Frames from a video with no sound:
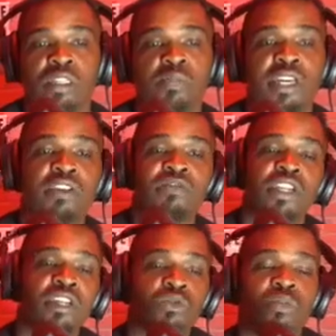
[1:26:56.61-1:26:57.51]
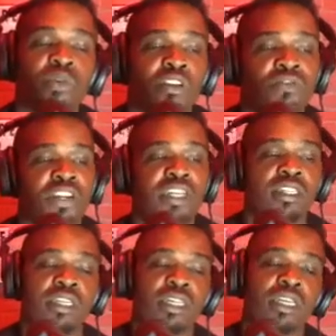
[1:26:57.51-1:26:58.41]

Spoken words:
Speak your feelings with BearFeezie.